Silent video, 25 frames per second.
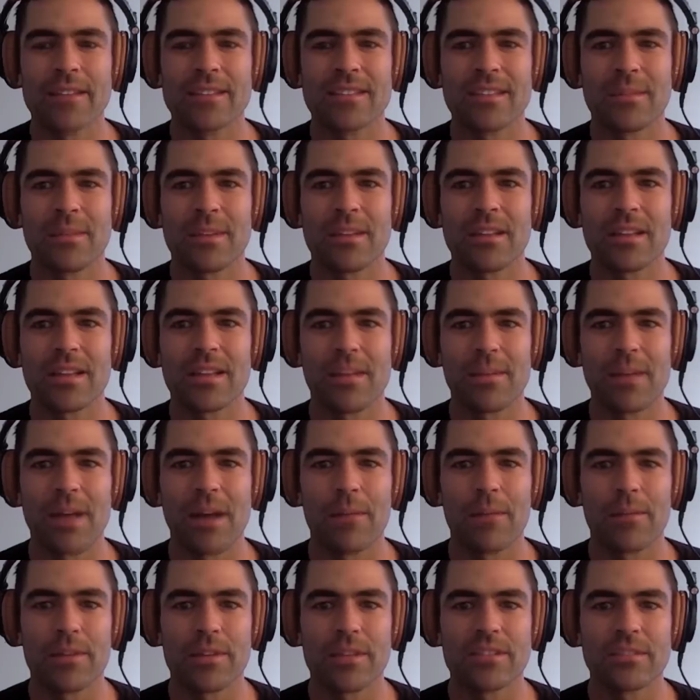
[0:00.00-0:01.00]
typically come
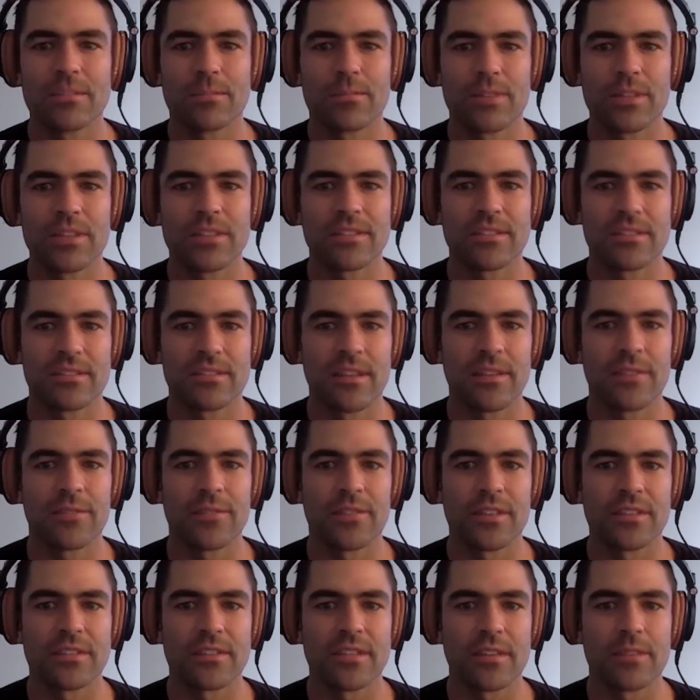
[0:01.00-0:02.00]
out pretty
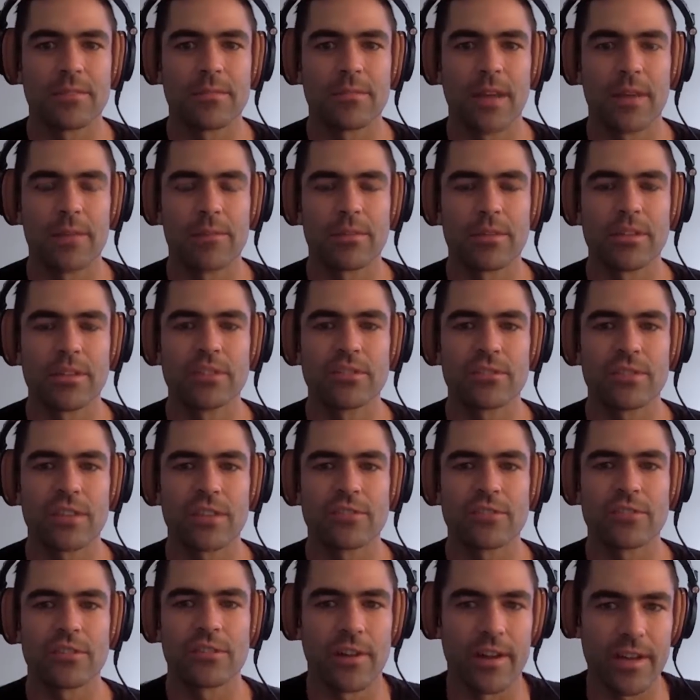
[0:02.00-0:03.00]
stiff cause I
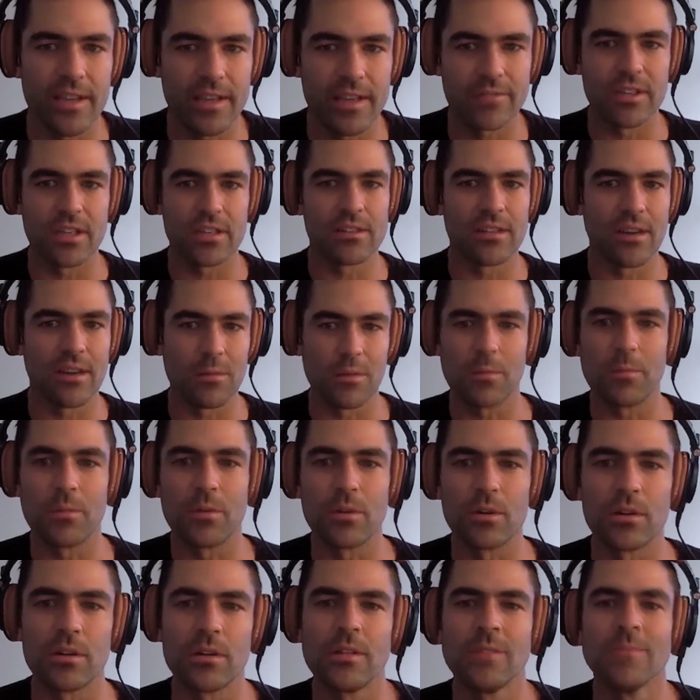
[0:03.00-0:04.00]
pre-stretch it or I give it a double
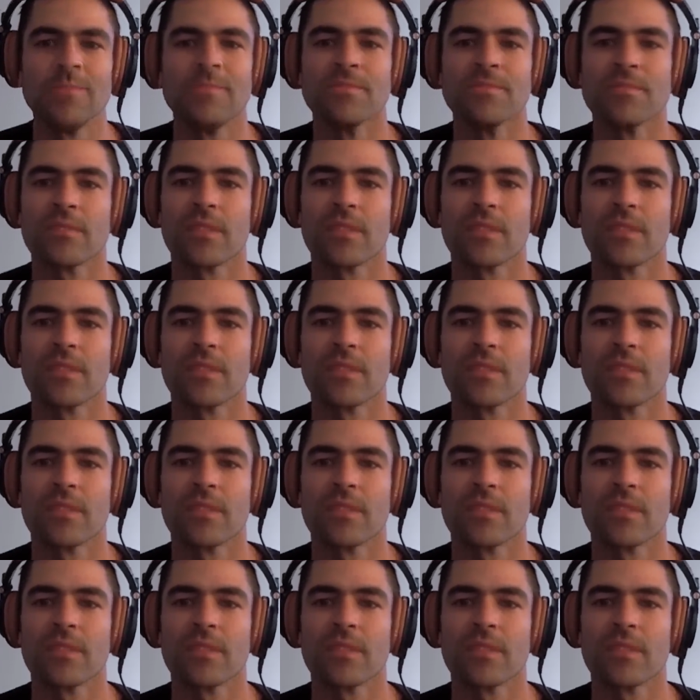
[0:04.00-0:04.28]
pull.